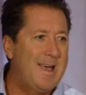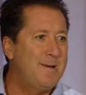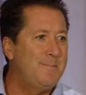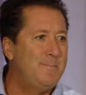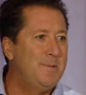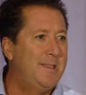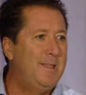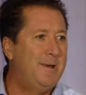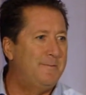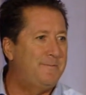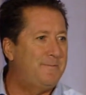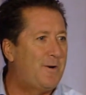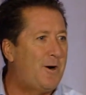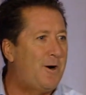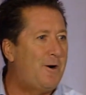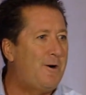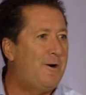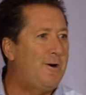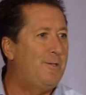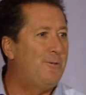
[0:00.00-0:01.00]
them in the
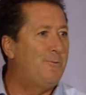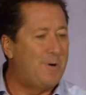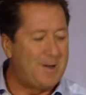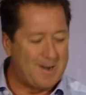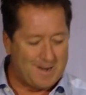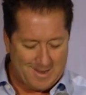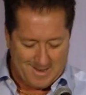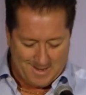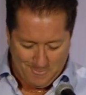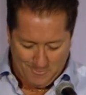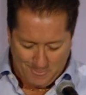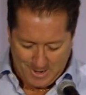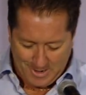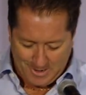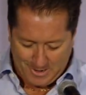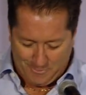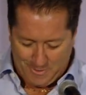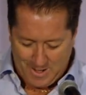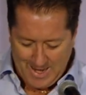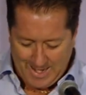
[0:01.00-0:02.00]
fall? What a
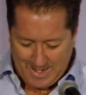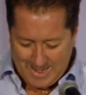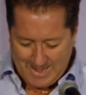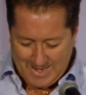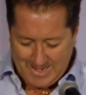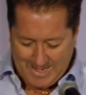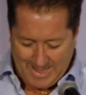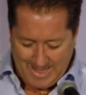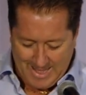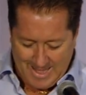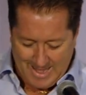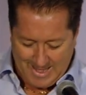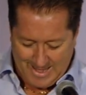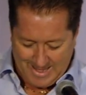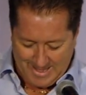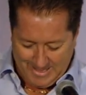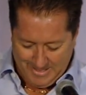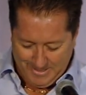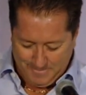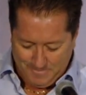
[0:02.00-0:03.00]
great
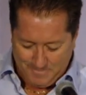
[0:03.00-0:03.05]
idea.